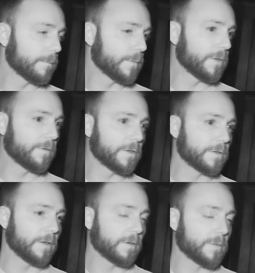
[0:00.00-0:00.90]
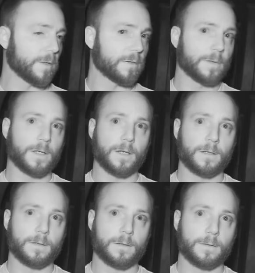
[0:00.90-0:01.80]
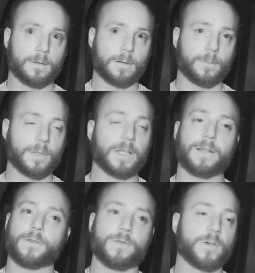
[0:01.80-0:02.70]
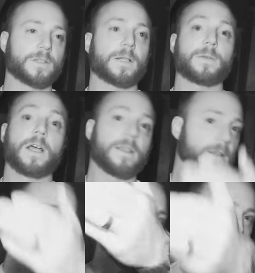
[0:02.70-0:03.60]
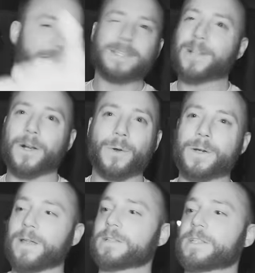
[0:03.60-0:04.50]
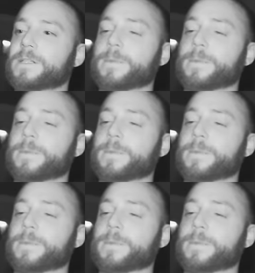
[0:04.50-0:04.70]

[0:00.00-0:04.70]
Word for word: But the first direct response we got. Yeah. But again, those footsteps, the light I saw going down the stairs.